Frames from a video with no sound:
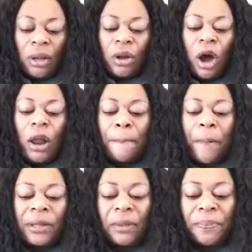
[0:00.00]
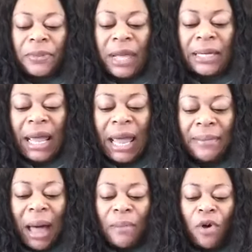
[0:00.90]
Call upon the
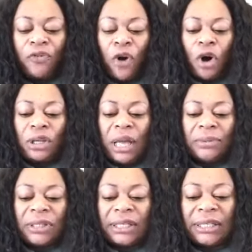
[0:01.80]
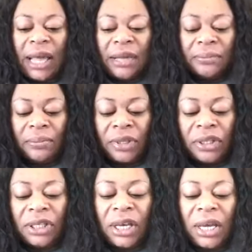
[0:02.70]
name above all names this day.
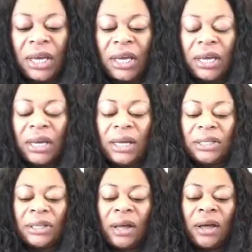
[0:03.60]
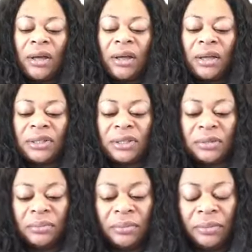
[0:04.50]
Jesus.
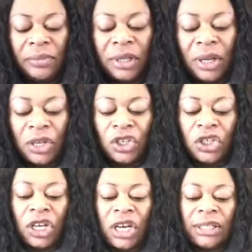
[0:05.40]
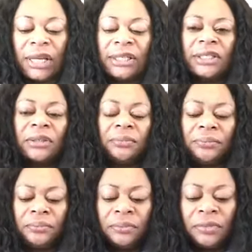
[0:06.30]
Jesus.
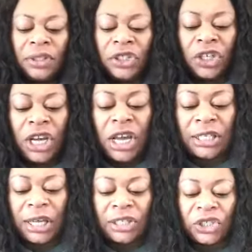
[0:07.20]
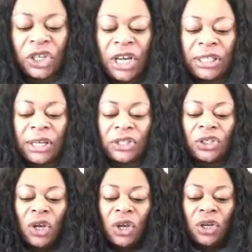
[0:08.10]
Jesus.
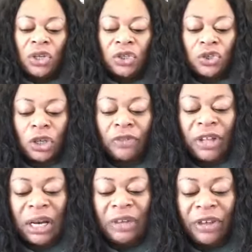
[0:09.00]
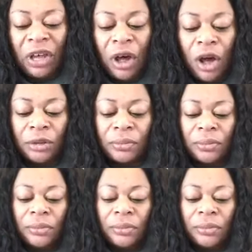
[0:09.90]
Jesus. Son of the living God,